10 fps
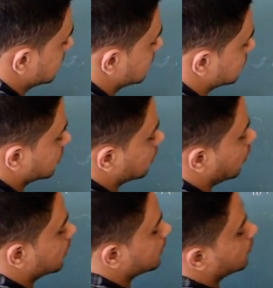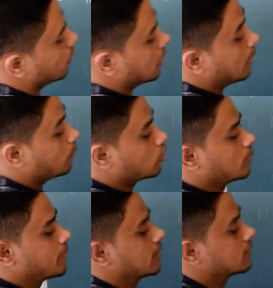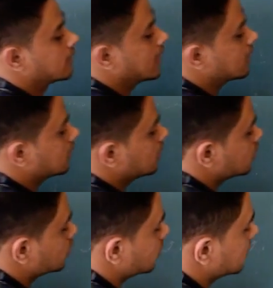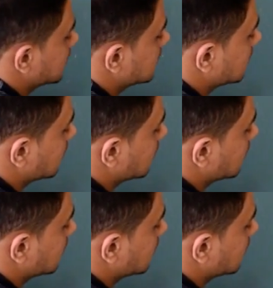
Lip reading: So not double bond, above the plane, right? So this